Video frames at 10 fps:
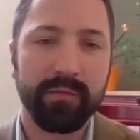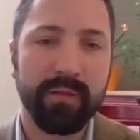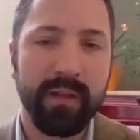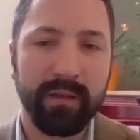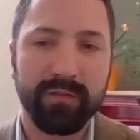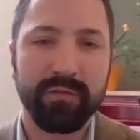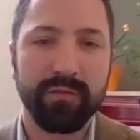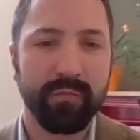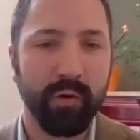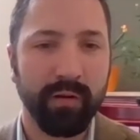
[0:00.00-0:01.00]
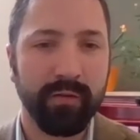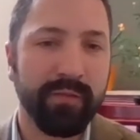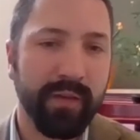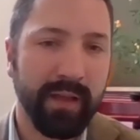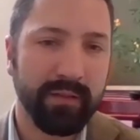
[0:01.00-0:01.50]
nice smaller
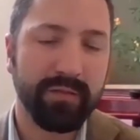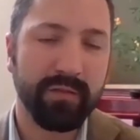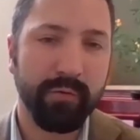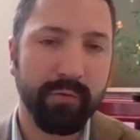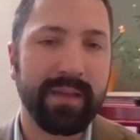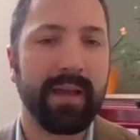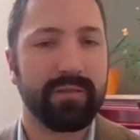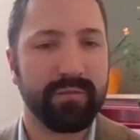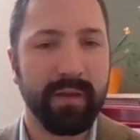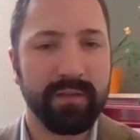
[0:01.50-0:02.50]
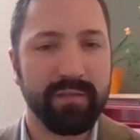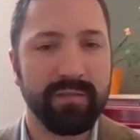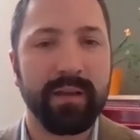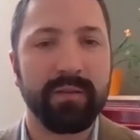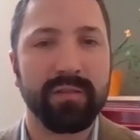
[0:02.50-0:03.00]
events and breakout
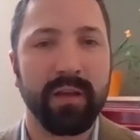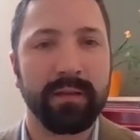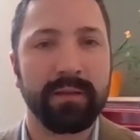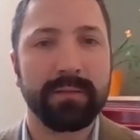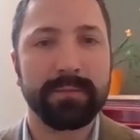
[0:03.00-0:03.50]
spaces outside.